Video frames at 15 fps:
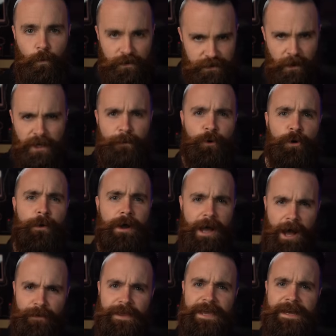We'll talk more
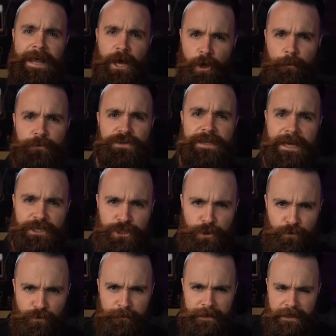about how they can help protect
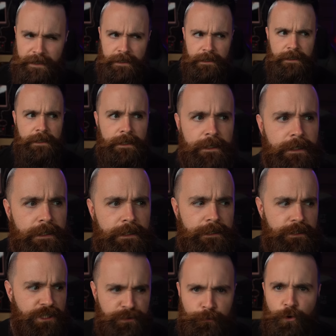you from the
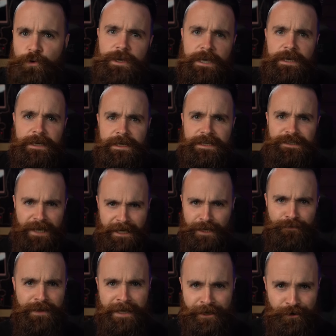spooky side
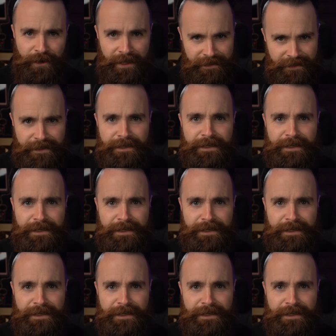of the internet